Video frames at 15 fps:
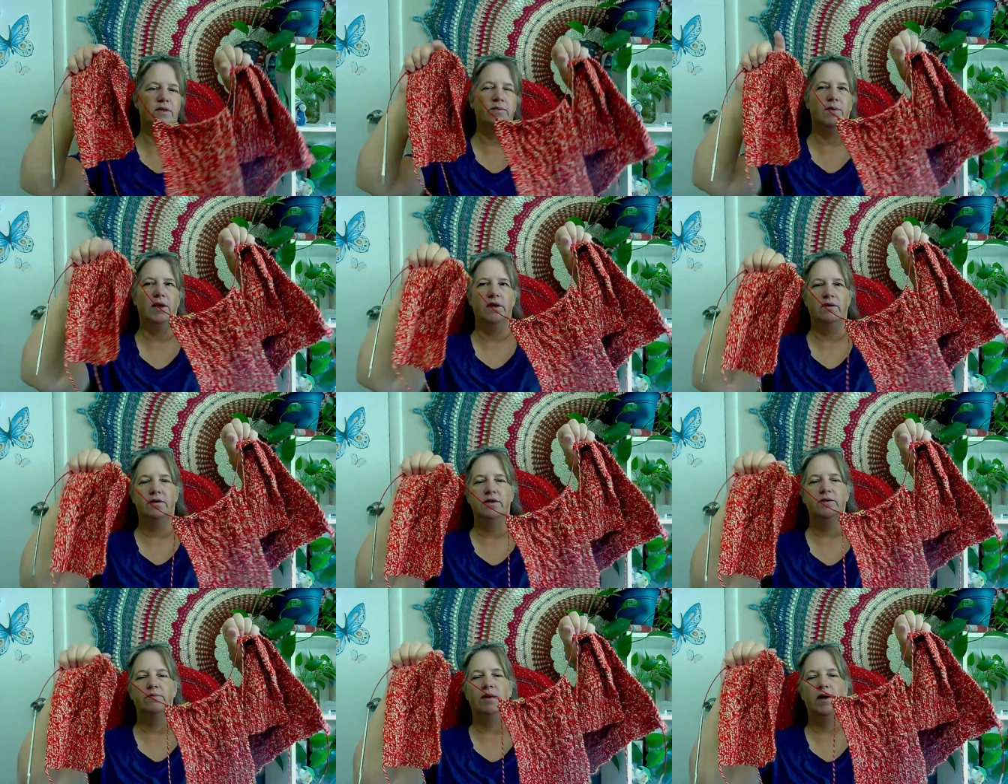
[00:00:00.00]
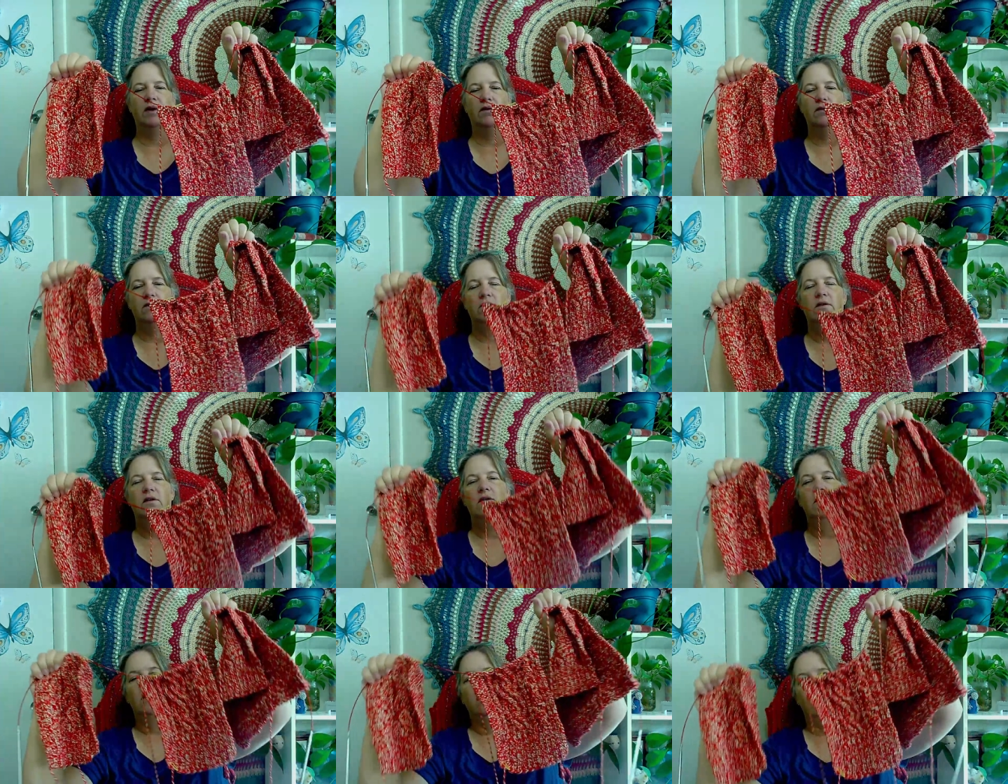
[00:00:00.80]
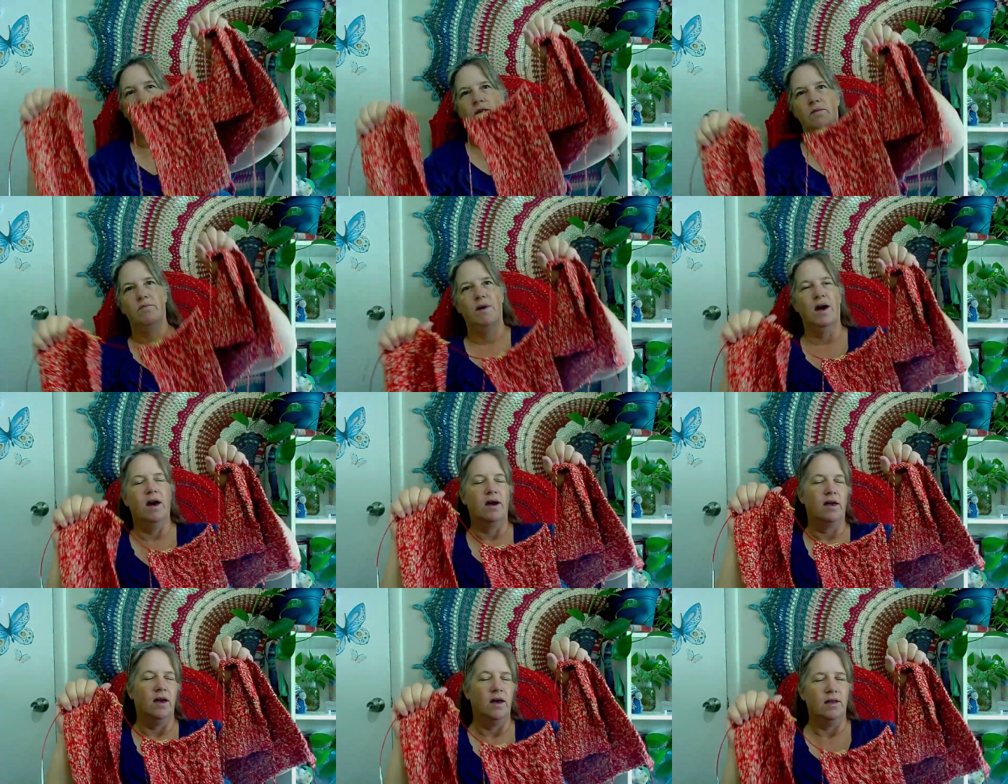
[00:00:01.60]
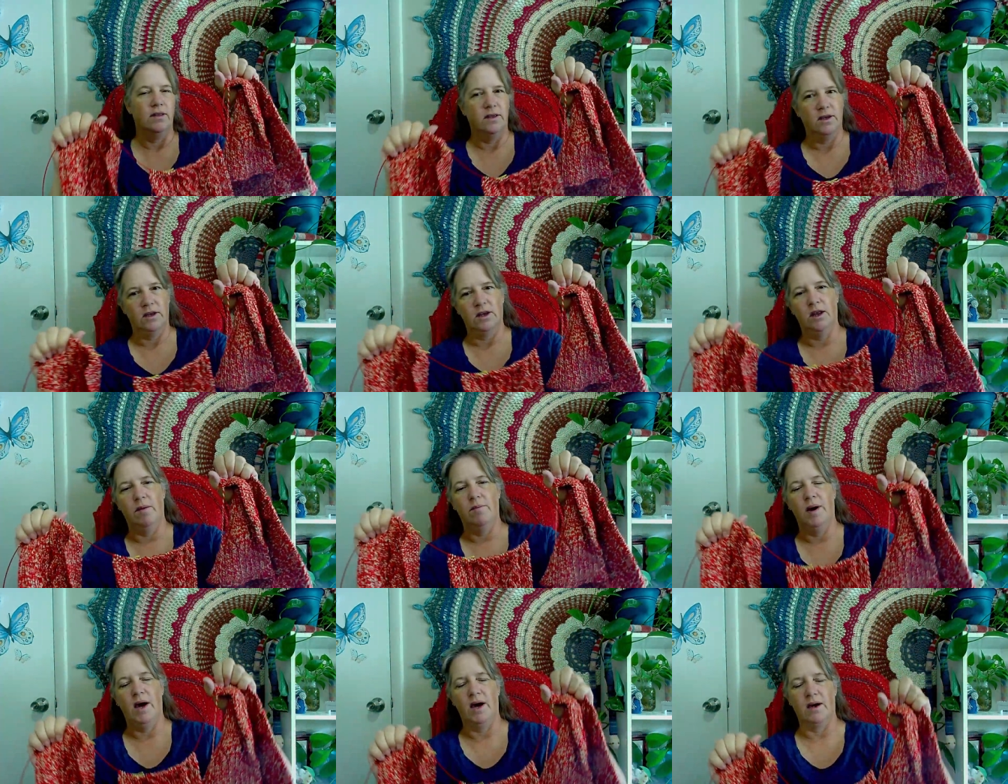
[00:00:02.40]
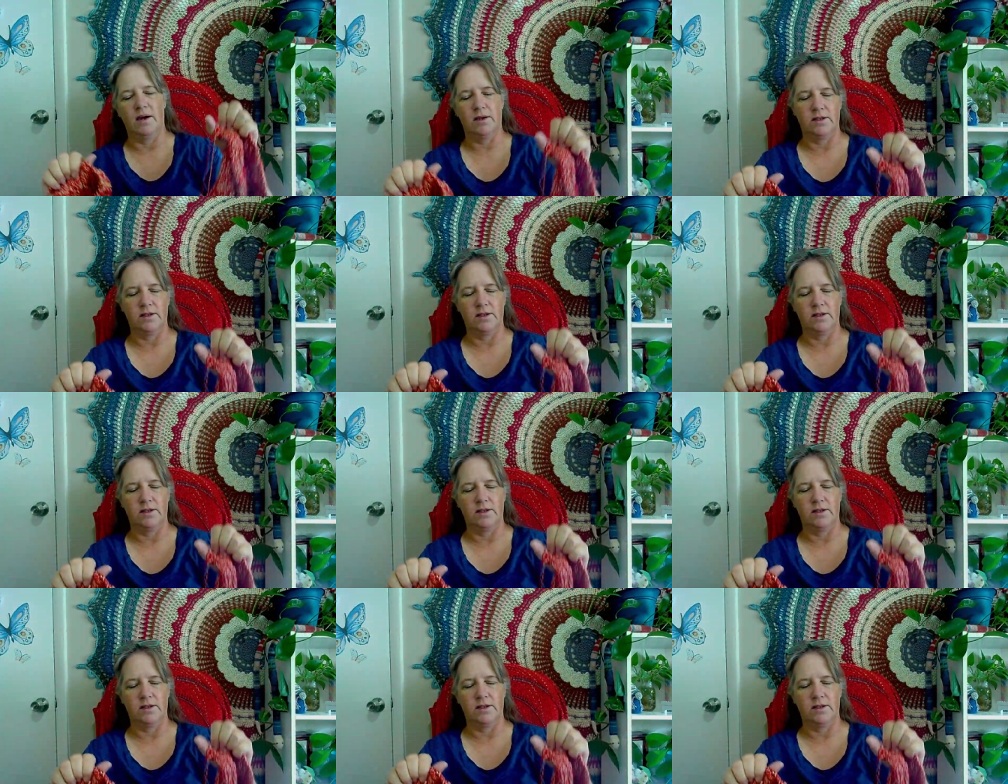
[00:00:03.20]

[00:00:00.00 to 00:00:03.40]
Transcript: panel, this panel, and then back, and then a back.